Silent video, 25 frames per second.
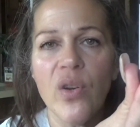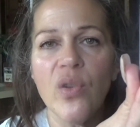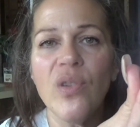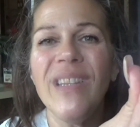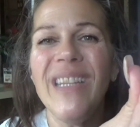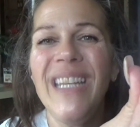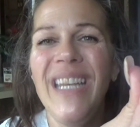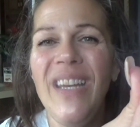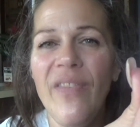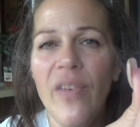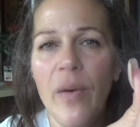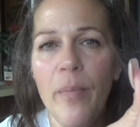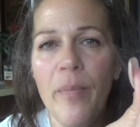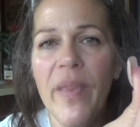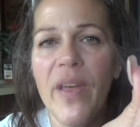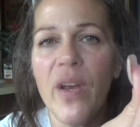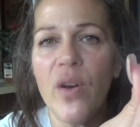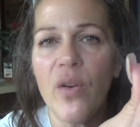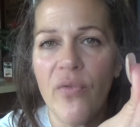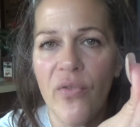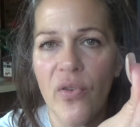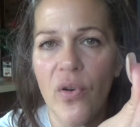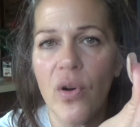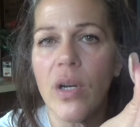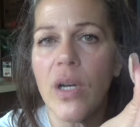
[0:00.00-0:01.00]
Leave them
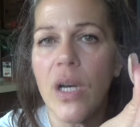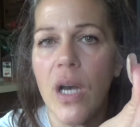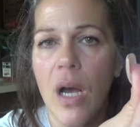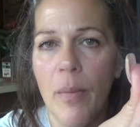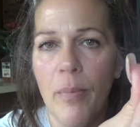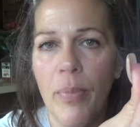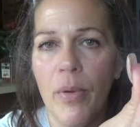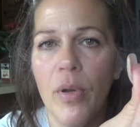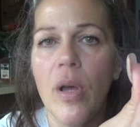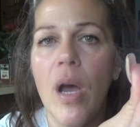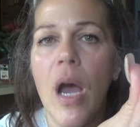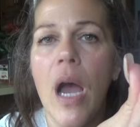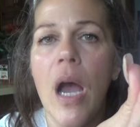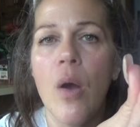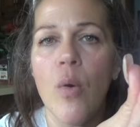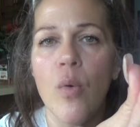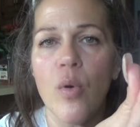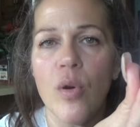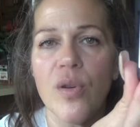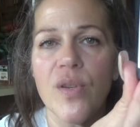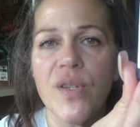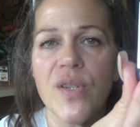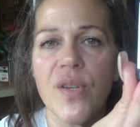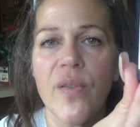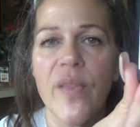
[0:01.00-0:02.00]
there for a couple
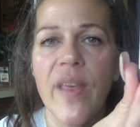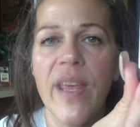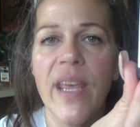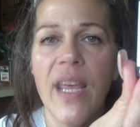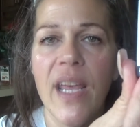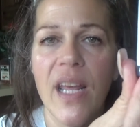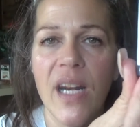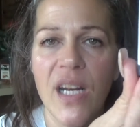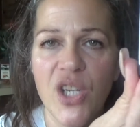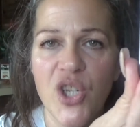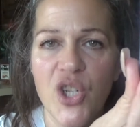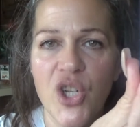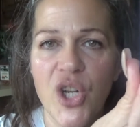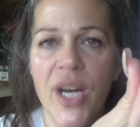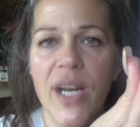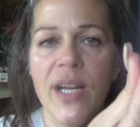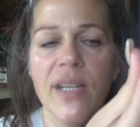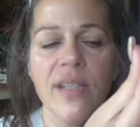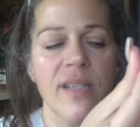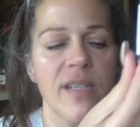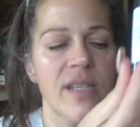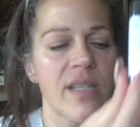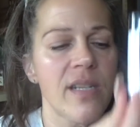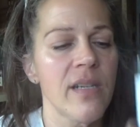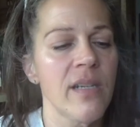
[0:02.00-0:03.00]
hours so they get a
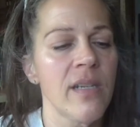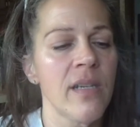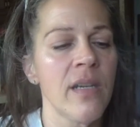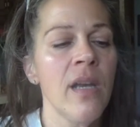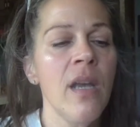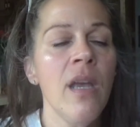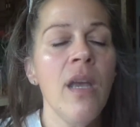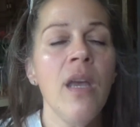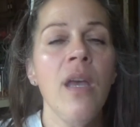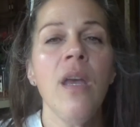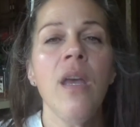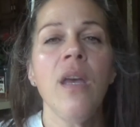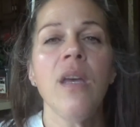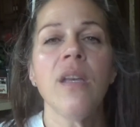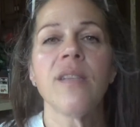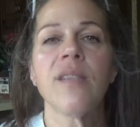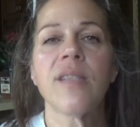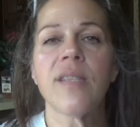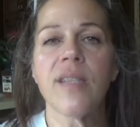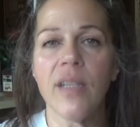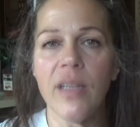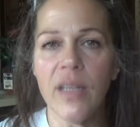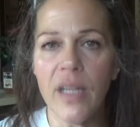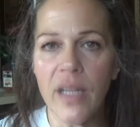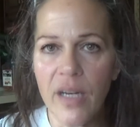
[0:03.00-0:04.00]
chance to
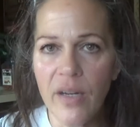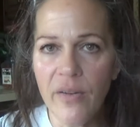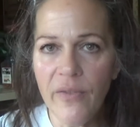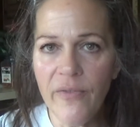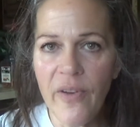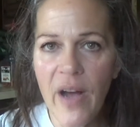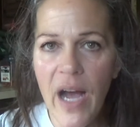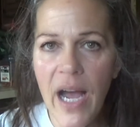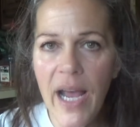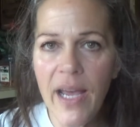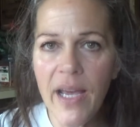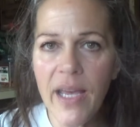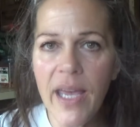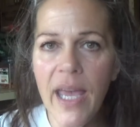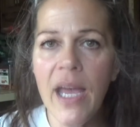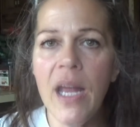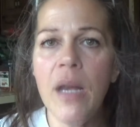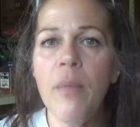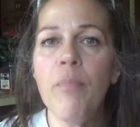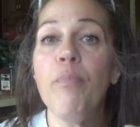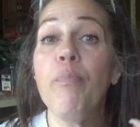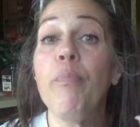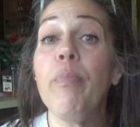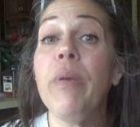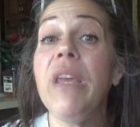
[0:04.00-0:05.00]
solidify
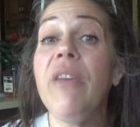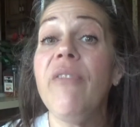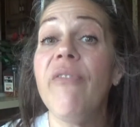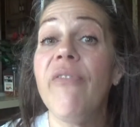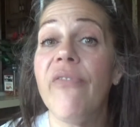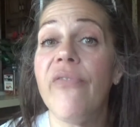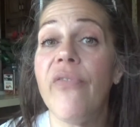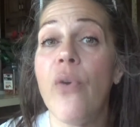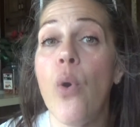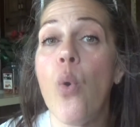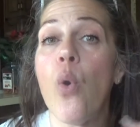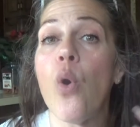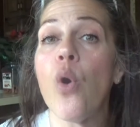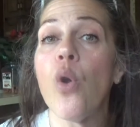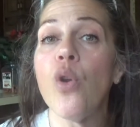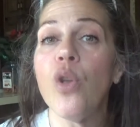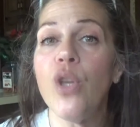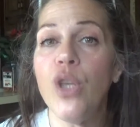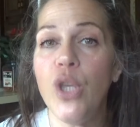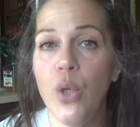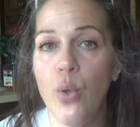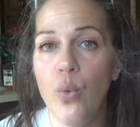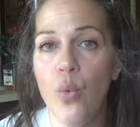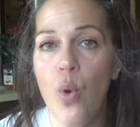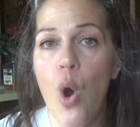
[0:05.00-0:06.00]
again before
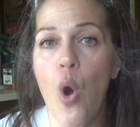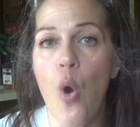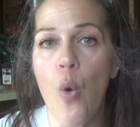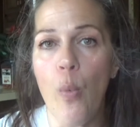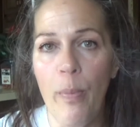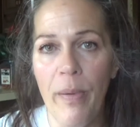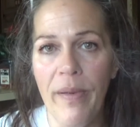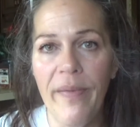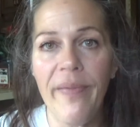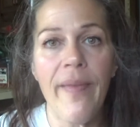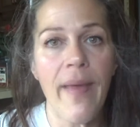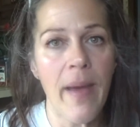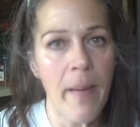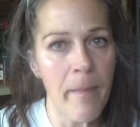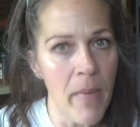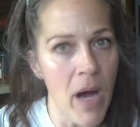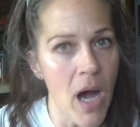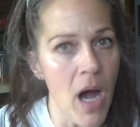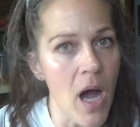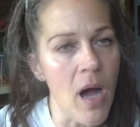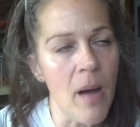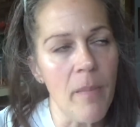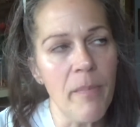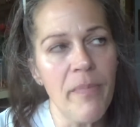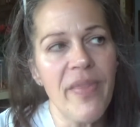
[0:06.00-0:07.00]
you open them
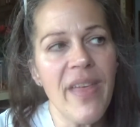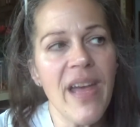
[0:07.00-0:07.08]
up.